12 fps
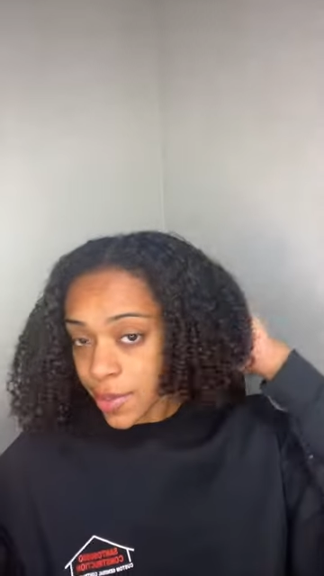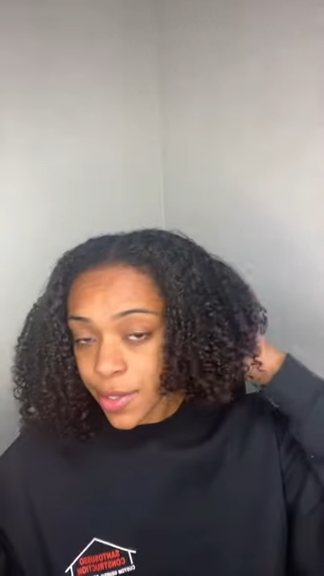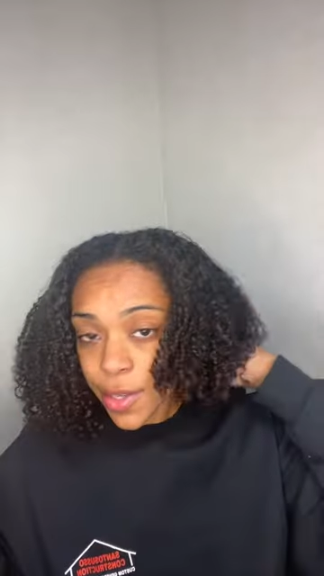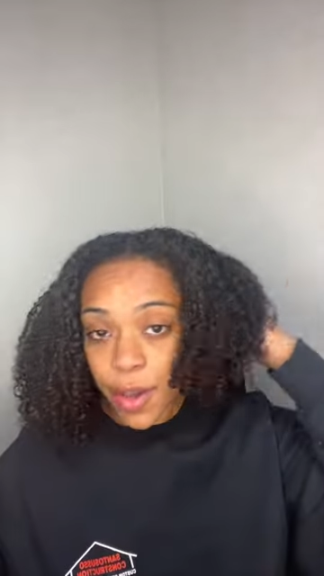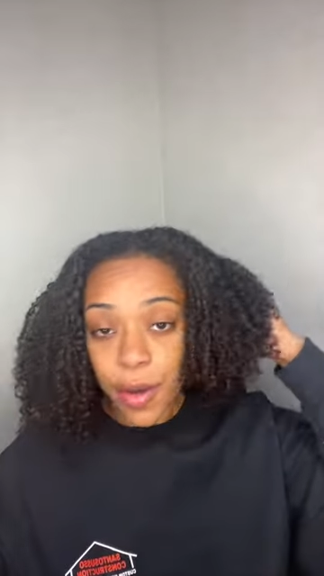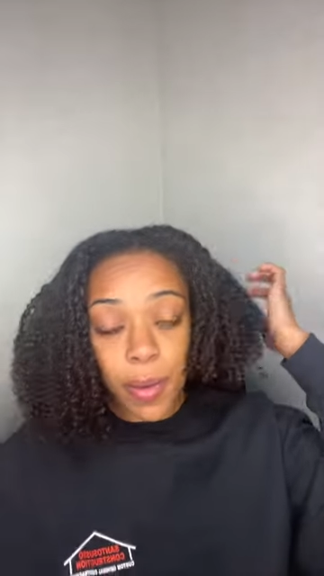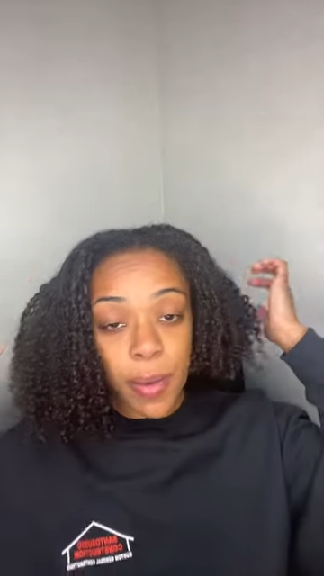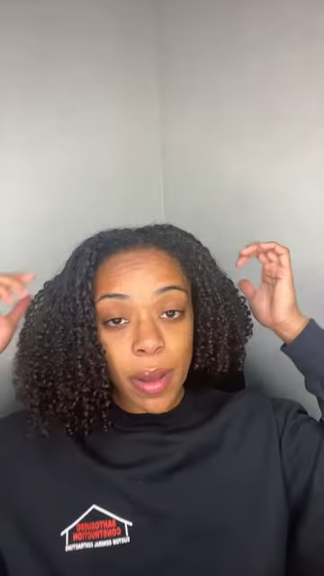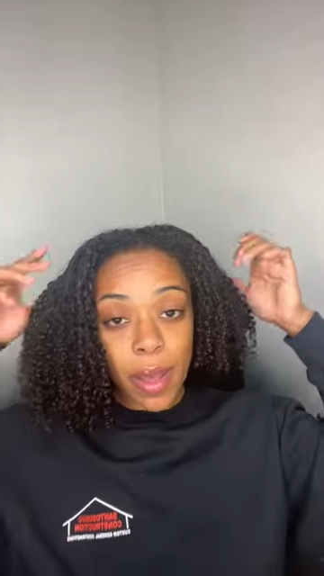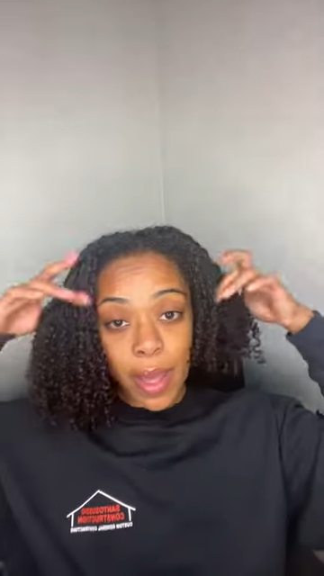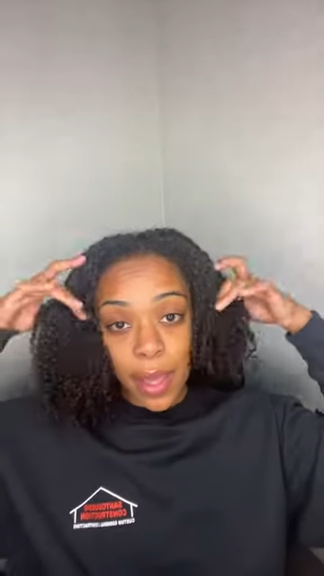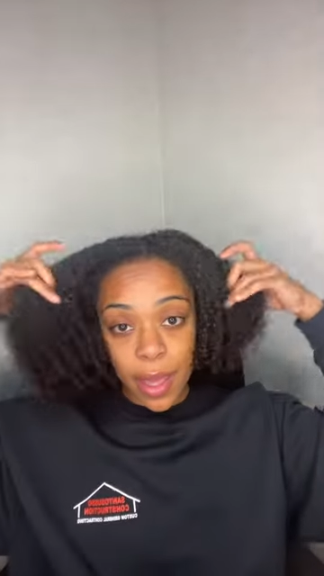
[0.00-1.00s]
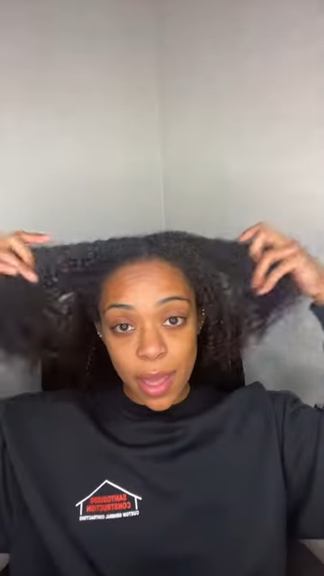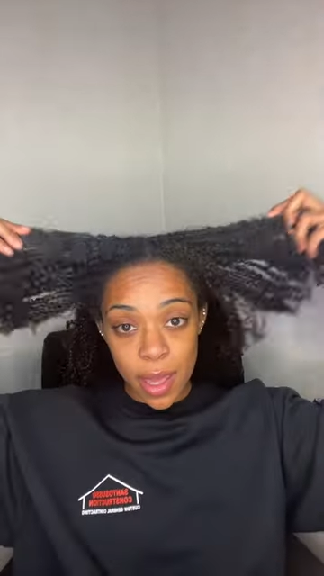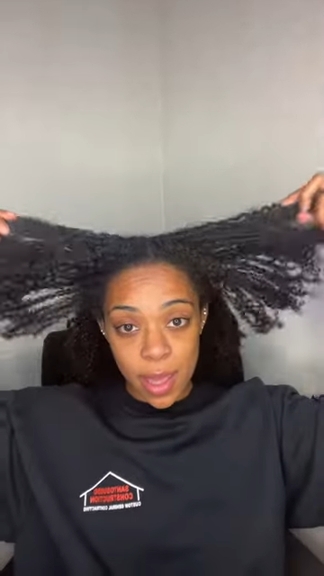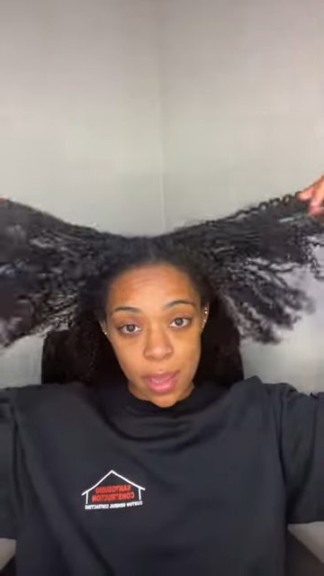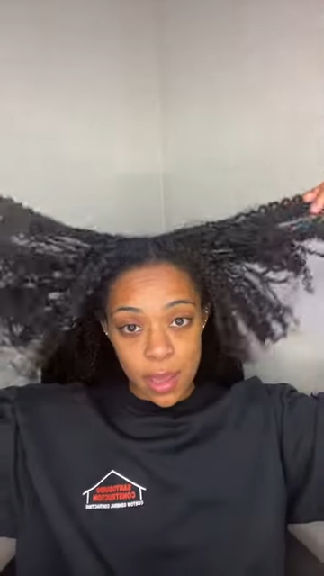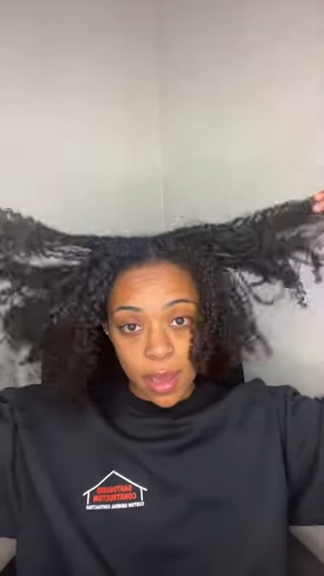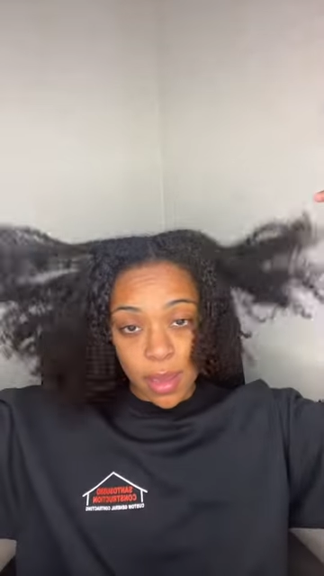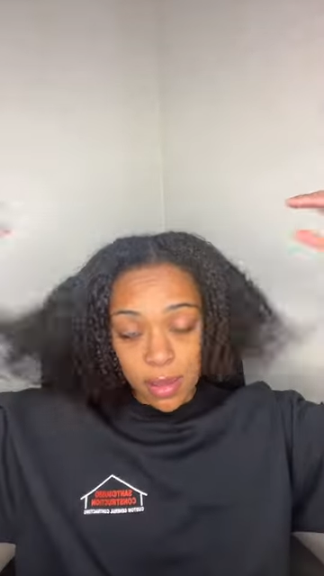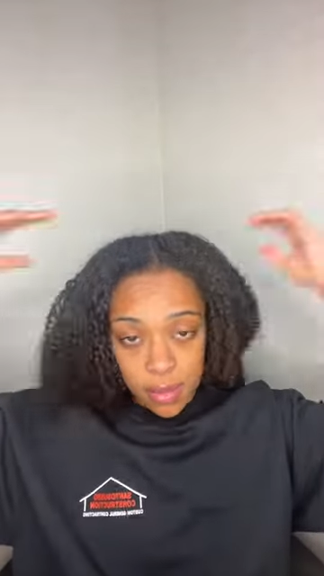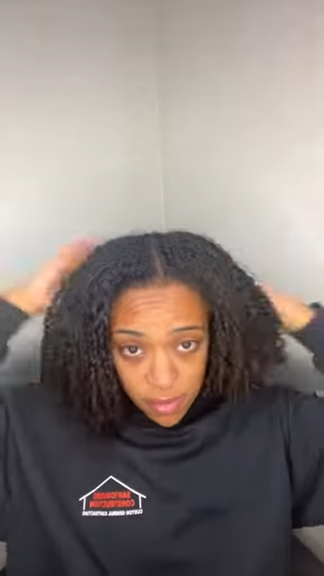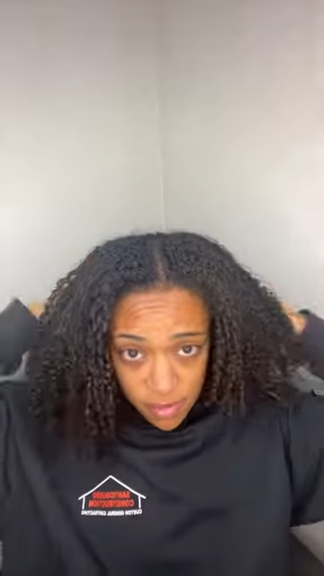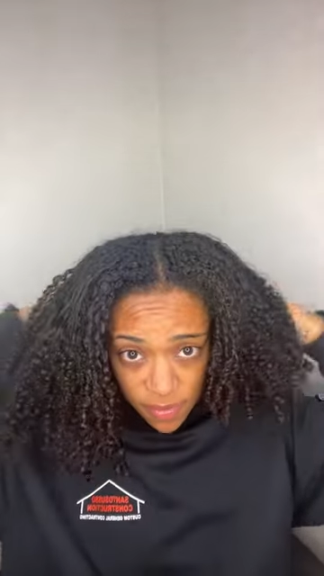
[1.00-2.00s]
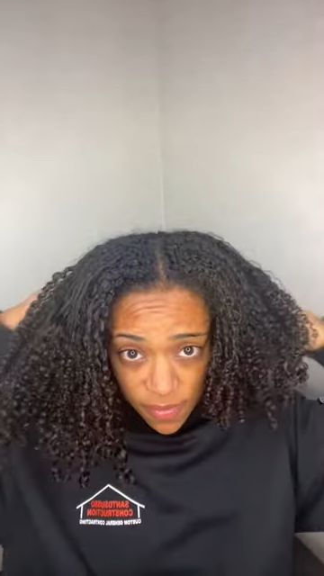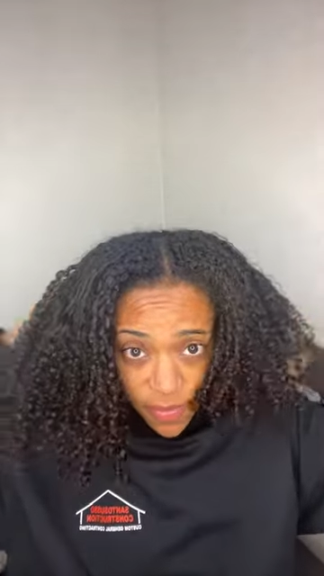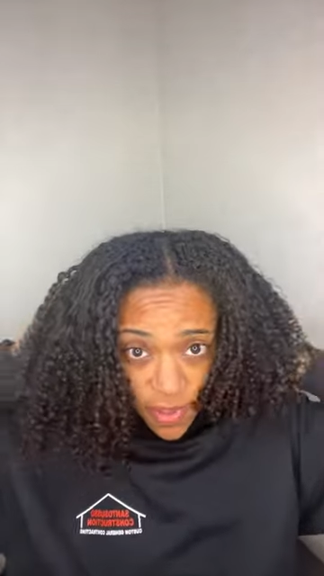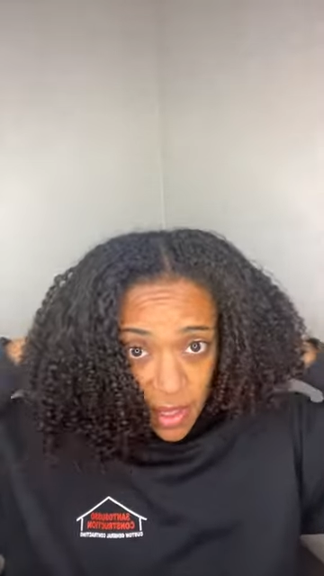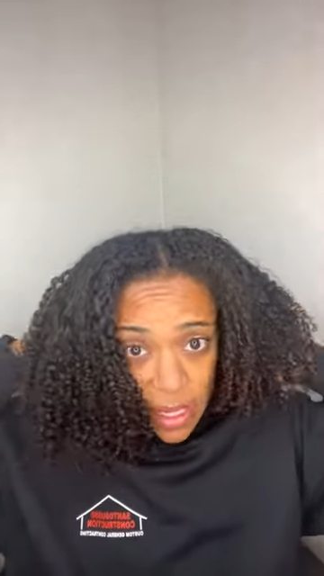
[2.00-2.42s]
So I feel